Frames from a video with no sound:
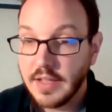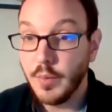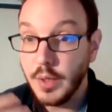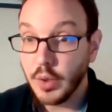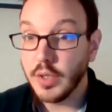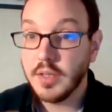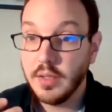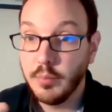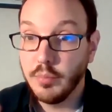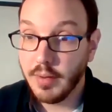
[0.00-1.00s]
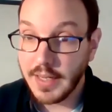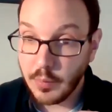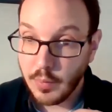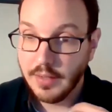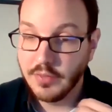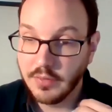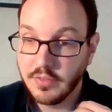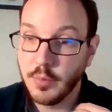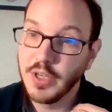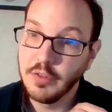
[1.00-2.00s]
If we look at the brain waves of
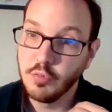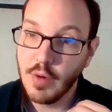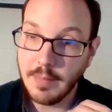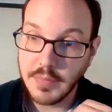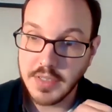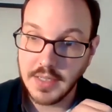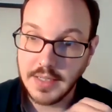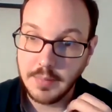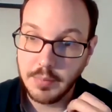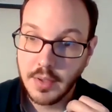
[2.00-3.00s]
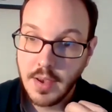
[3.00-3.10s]
someone in REM sleep,